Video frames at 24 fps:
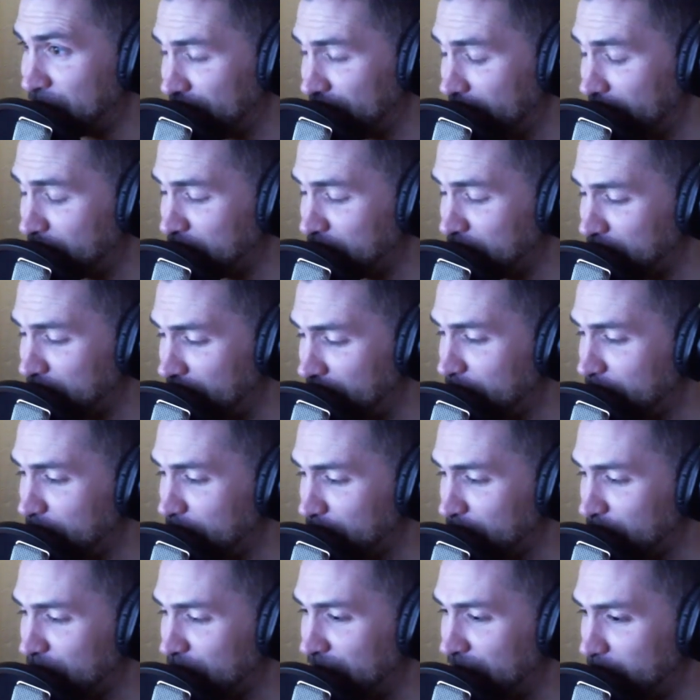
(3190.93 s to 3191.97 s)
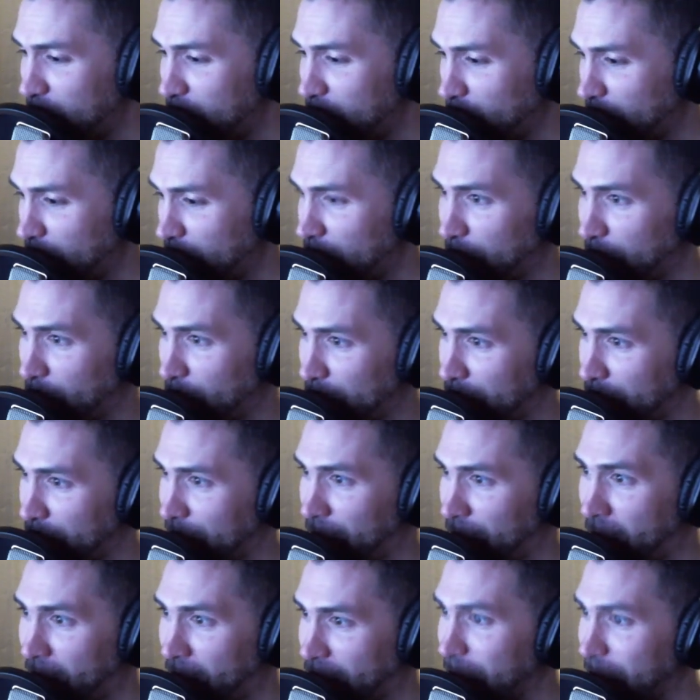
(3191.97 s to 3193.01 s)
That was another brew day where we were both on
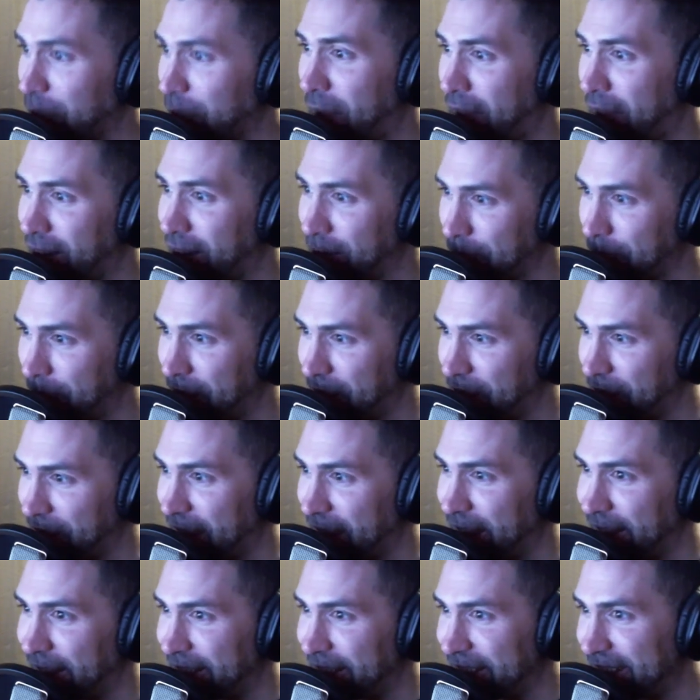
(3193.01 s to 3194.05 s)
autopilot by the end.